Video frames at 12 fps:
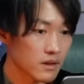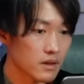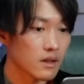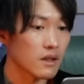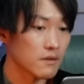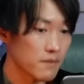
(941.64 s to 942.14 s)

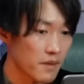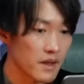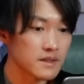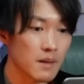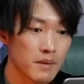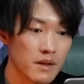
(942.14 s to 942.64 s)
If these
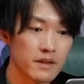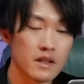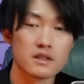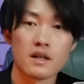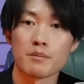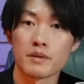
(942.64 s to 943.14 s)
abilities
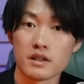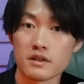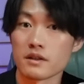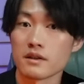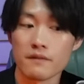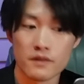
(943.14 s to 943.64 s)
appeared in the
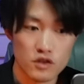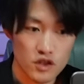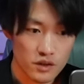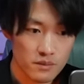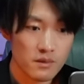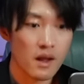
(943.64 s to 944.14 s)
future,
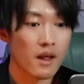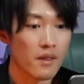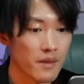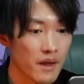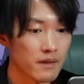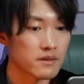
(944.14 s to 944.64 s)

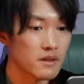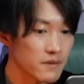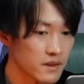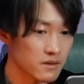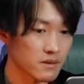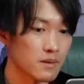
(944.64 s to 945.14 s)
there'll
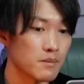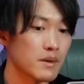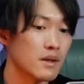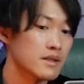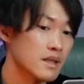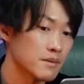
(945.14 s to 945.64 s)
definitely be
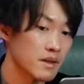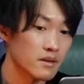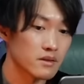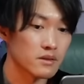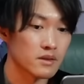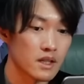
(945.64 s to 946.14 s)
something to
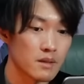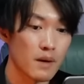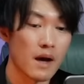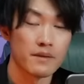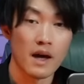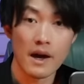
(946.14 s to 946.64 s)
keep an
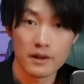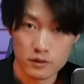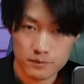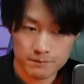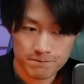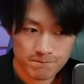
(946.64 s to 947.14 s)
eye on.
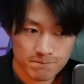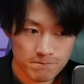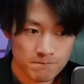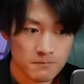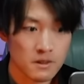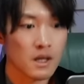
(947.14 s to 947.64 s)

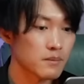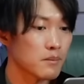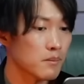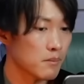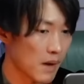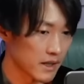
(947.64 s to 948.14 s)

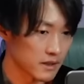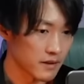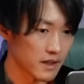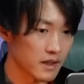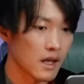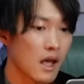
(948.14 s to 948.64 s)
By the way,
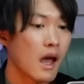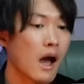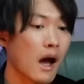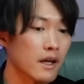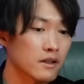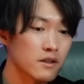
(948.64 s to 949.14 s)
I
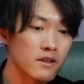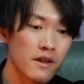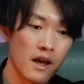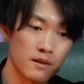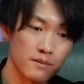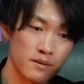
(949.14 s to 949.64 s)
couldn't
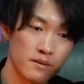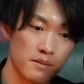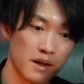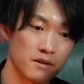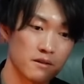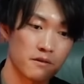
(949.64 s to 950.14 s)
help but
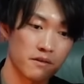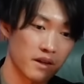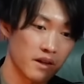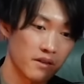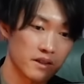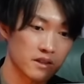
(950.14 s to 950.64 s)
feel
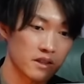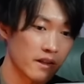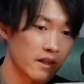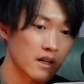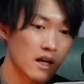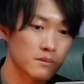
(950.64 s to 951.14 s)
that
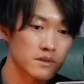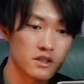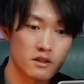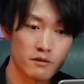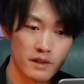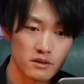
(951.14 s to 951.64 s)
Killingam's
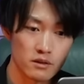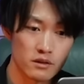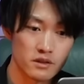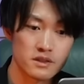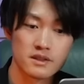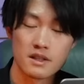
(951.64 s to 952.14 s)
silhouette looks
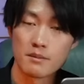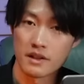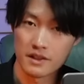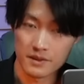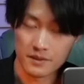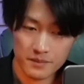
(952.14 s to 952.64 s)
similar.
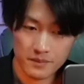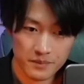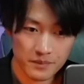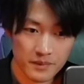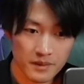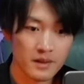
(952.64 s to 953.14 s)

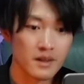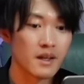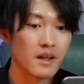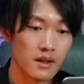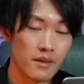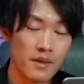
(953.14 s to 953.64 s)

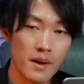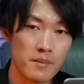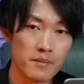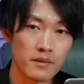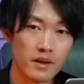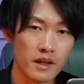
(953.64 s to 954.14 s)
Then
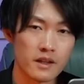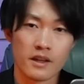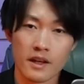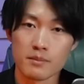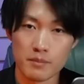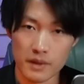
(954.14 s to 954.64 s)
it hit
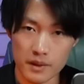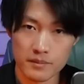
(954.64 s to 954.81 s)
me.